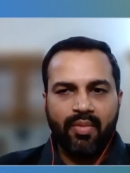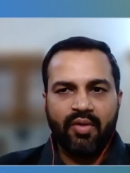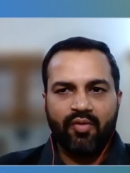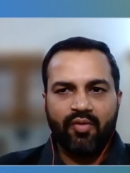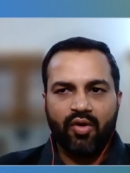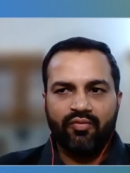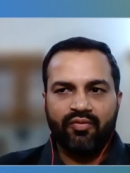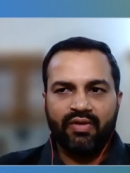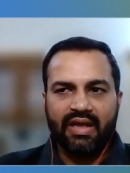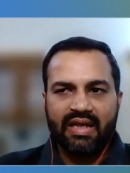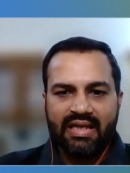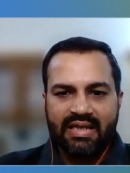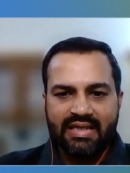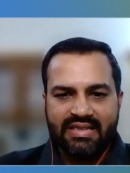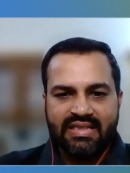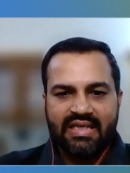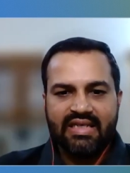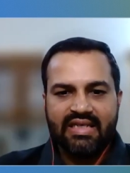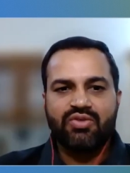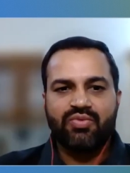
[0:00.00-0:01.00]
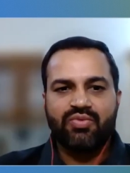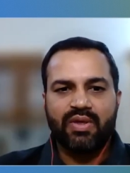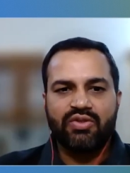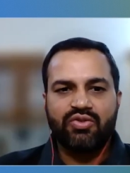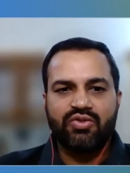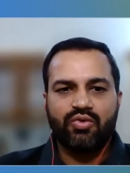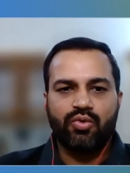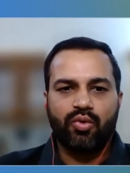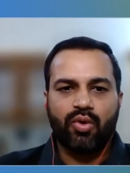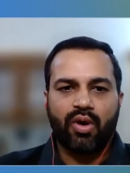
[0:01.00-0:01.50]
one of the easiest ways
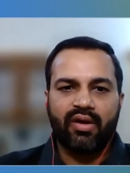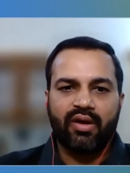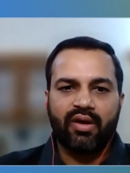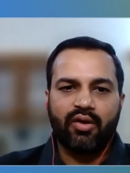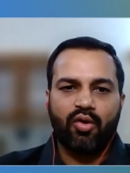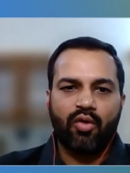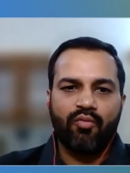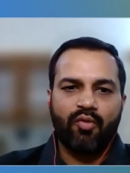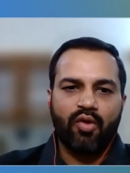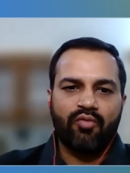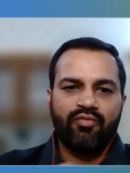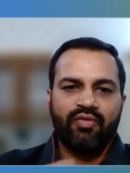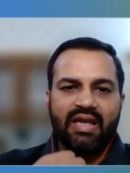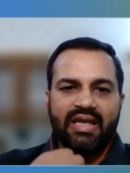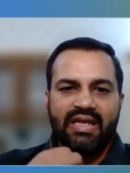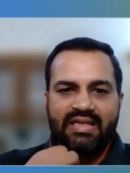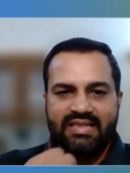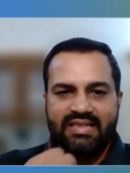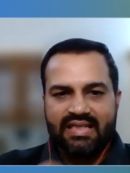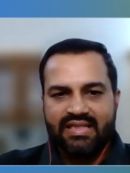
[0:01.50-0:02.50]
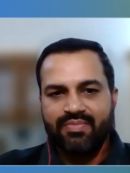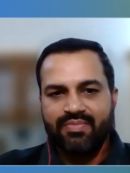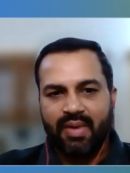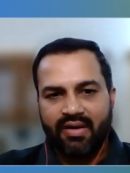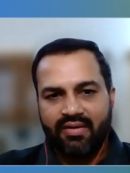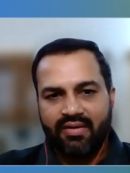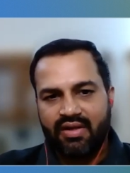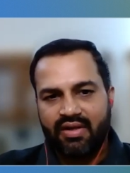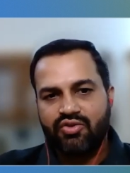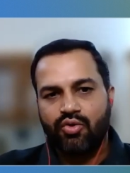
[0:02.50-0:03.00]
to look at it or one of the easiest
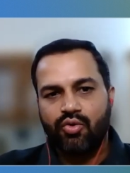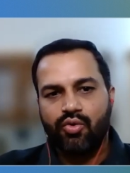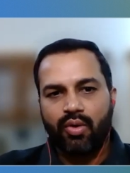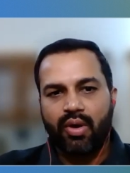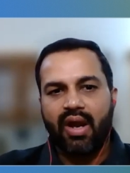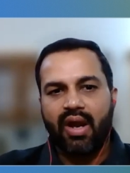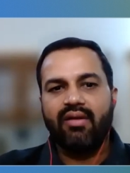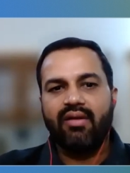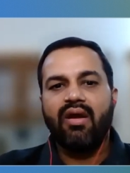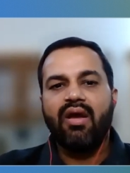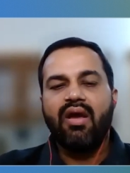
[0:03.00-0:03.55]
metrics to look at